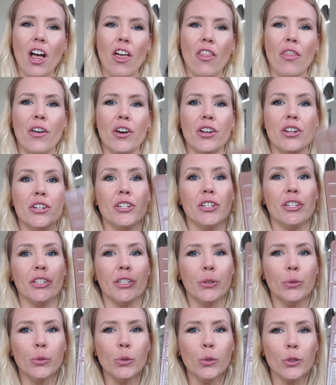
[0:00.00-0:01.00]
the
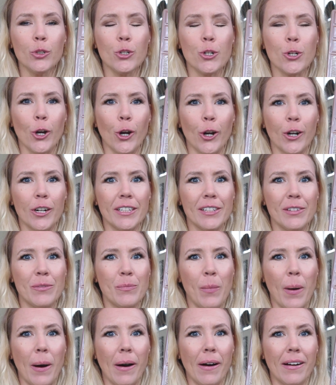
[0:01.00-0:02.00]
new
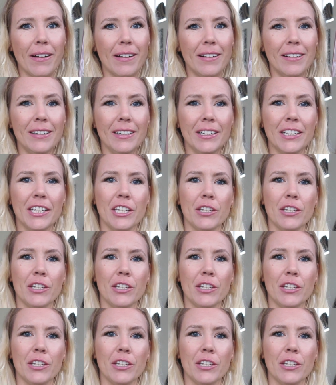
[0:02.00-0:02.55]
chocolate bar,